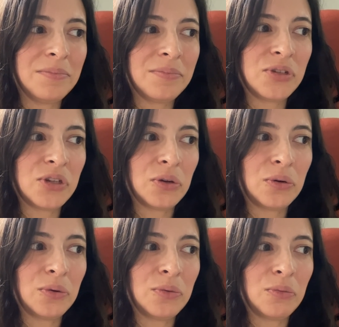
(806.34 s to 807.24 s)

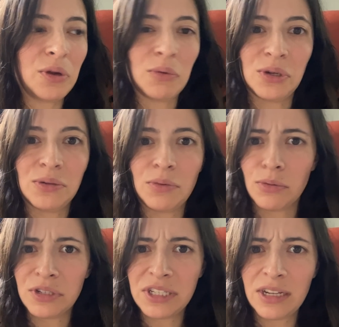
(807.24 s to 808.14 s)
So we will
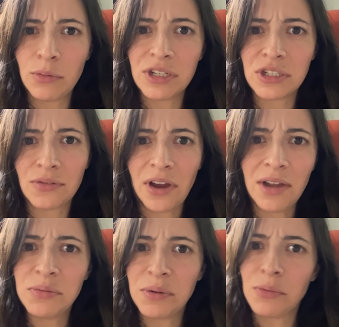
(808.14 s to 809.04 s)
see what
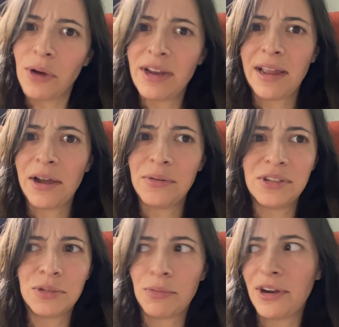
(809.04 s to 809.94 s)
survives, but right now
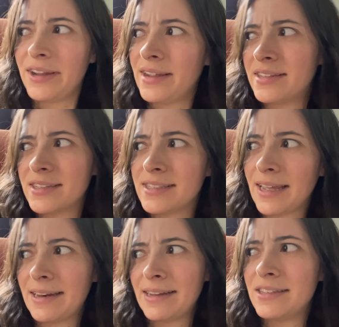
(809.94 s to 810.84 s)
it's spring, it's
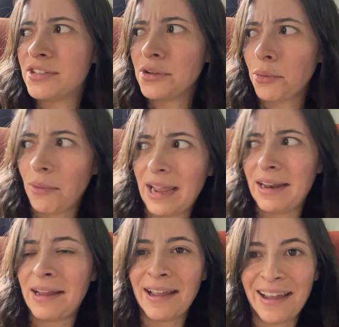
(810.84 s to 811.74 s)
exciting, it's still
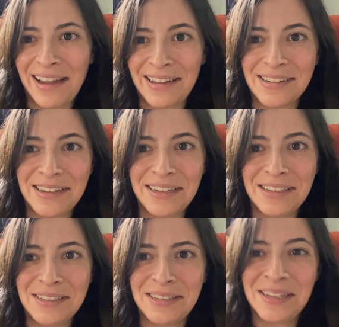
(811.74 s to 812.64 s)
raining, and
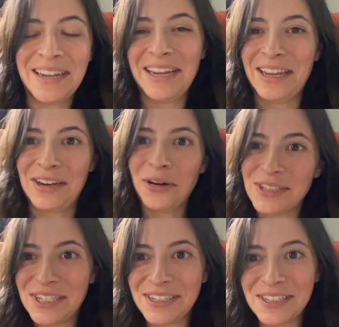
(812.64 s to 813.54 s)
it's
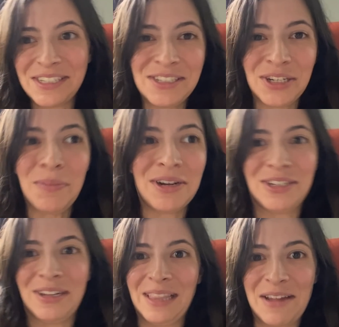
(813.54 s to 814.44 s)
encouraging to see so much
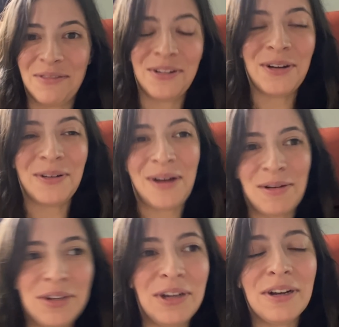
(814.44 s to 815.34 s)
life
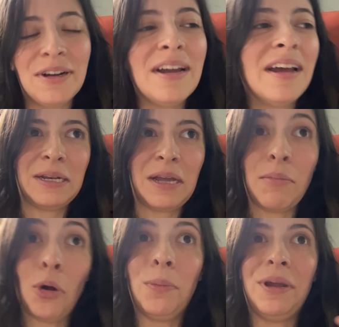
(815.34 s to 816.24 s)
around here. I'm
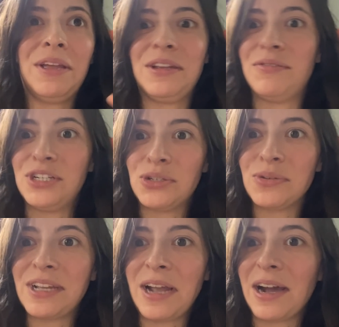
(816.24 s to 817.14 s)
hoping that
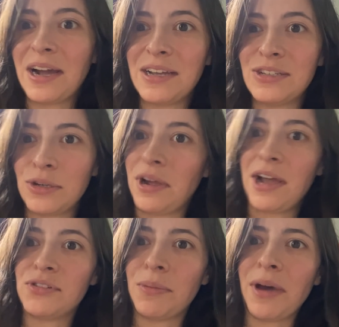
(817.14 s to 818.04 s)
eventually I don't
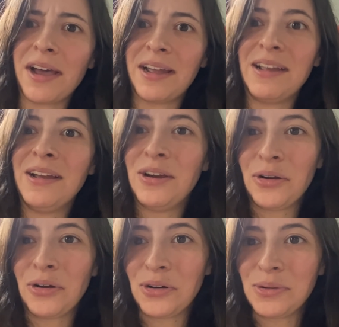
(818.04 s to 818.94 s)
have to buy
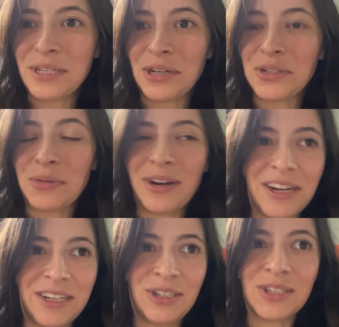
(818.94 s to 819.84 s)
herbs elsewhere. I
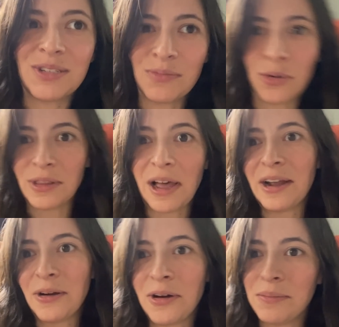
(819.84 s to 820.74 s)
can just rely
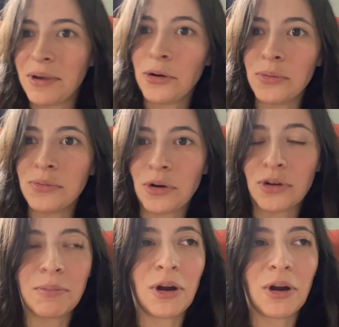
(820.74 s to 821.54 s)
on my own herb